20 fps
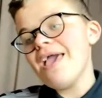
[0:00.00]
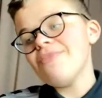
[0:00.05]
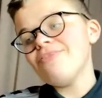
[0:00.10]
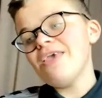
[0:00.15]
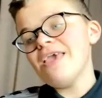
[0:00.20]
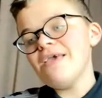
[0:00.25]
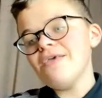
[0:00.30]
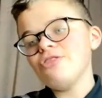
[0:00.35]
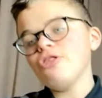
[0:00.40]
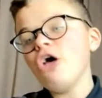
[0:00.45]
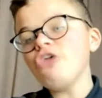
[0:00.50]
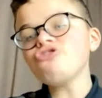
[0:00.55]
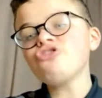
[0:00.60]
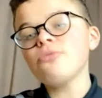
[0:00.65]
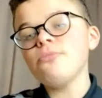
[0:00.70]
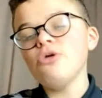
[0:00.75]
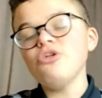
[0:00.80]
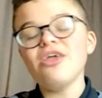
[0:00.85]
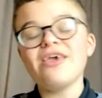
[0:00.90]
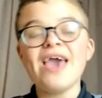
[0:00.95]
the lost
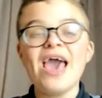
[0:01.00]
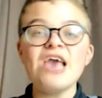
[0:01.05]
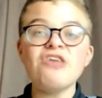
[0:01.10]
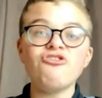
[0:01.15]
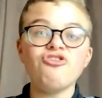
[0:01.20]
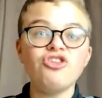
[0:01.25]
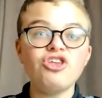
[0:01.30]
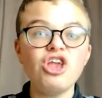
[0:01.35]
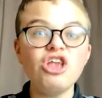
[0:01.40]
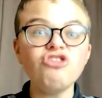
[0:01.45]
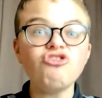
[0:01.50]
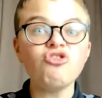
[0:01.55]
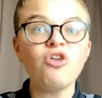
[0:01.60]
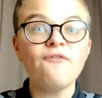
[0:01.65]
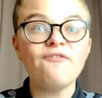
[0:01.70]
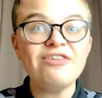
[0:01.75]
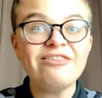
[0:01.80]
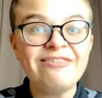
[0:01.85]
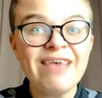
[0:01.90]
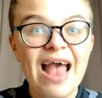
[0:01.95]
communication, they didn't
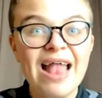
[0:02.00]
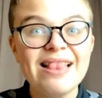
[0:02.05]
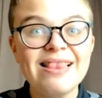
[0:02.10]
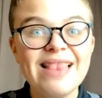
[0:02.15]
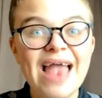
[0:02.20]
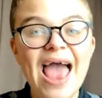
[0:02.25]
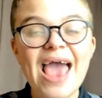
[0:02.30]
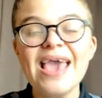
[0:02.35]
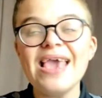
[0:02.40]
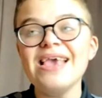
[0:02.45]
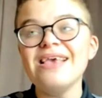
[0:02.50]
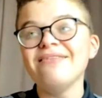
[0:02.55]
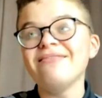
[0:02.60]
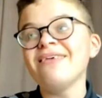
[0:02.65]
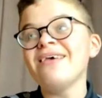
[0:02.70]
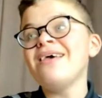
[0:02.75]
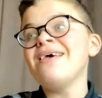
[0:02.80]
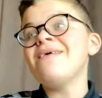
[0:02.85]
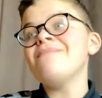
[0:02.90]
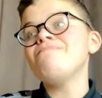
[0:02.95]
talk for 10
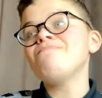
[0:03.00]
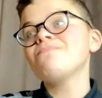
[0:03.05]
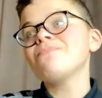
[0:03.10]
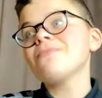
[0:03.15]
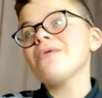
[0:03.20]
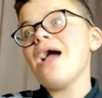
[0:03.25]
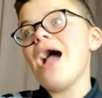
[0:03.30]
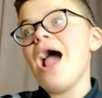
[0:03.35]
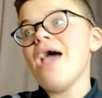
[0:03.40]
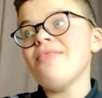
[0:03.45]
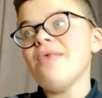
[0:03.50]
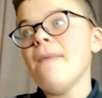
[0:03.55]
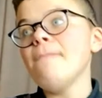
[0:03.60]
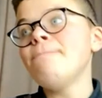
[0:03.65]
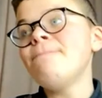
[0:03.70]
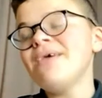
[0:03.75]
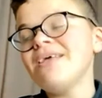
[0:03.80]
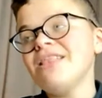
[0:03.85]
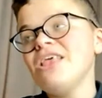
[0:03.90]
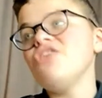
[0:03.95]
days. And
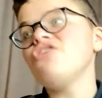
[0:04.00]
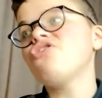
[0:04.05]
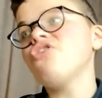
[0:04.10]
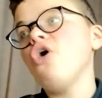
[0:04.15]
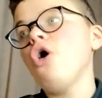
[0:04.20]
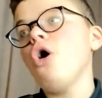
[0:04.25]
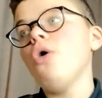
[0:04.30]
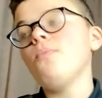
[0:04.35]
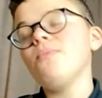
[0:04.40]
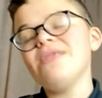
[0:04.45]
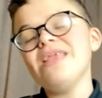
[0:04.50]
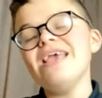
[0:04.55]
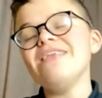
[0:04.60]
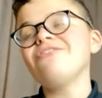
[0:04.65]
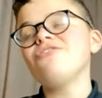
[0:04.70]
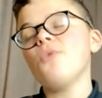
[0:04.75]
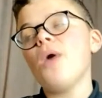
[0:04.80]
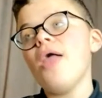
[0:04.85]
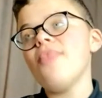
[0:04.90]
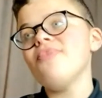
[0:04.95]
then Pilley thought, we
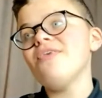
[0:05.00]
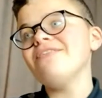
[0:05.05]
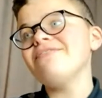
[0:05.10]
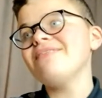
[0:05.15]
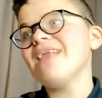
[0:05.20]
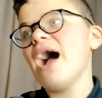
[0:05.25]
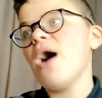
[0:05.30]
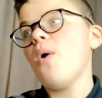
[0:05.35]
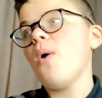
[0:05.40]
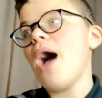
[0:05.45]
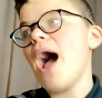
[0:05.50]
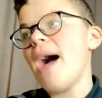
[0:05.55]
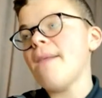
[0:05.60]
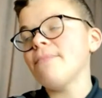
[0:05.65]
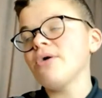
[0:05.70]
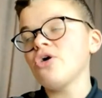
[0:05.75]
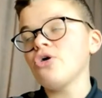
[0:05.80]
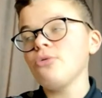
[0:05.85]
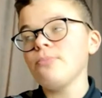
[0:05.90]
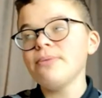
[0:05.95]
need to end this now
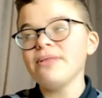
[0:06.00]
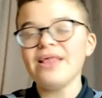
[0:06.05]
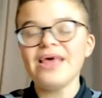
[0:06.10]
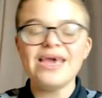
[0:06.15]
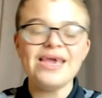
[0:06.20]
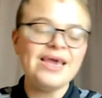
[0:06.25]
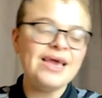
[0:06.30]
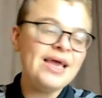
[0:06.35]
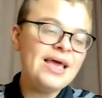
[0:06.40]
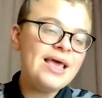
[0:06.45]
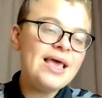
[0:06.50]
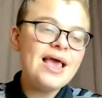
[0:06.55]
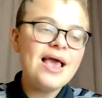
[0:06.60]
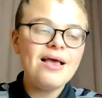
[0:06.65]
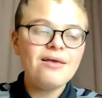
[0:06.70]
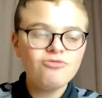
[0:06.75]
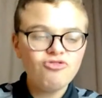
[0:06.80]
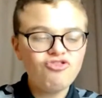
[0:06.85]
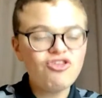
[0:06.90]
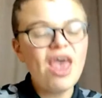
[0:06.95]
amicably,
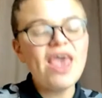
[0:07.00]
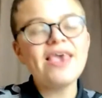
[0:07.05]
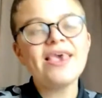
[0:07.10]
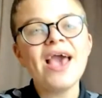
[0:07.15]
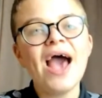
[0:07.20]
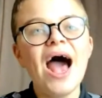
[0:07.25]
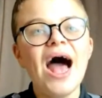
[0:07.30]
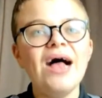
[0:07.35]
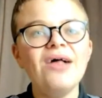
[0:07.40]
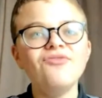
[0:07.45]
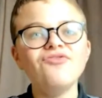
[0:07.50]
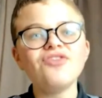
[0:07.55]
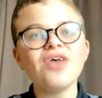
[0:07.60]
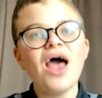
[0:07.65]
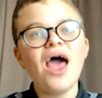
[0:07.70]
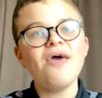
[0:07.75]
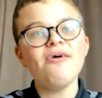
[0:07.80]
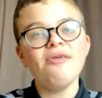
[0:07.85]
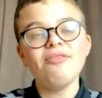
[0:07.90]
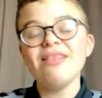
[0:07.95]
shake hands,
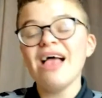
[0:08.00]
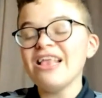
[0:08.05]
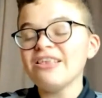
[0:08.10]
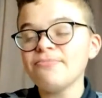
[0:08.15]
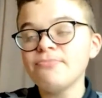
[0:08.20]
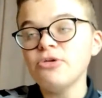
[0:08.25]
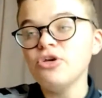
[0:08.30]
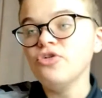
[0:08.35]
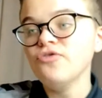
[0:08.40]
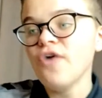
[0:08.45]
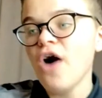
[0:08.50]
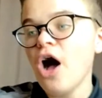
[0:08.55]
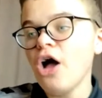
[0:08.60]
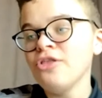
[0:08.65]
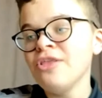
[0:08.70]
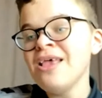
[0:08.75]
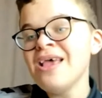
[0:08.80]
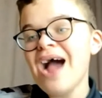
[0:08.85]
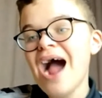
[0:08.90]
and then let's move on.